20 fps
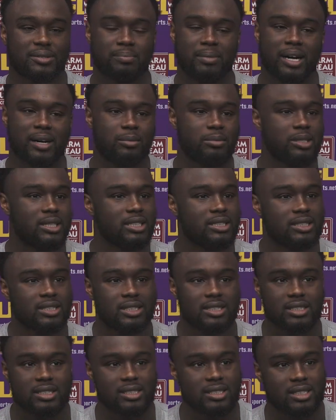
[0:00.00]
He's about
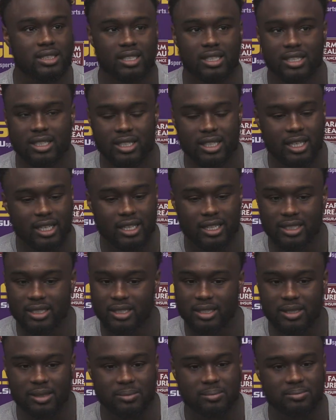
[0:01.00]
business. And,
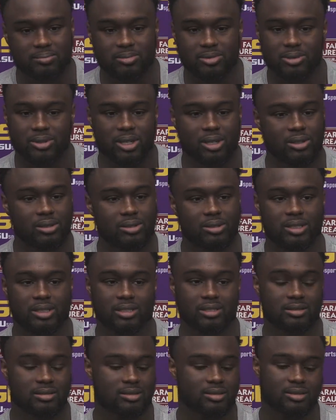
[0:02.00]
you know,
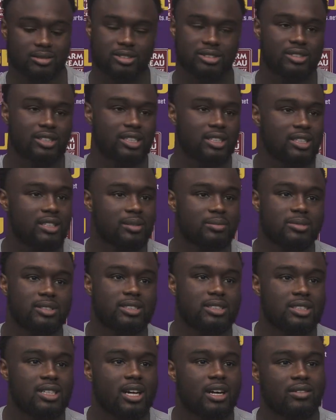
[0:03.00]
he trending up to
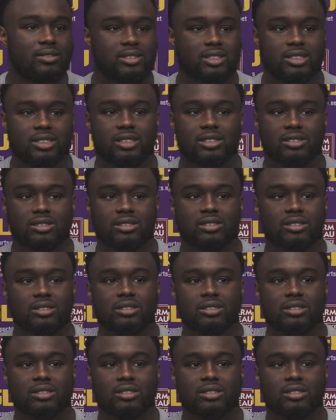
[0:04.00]
the top for sure.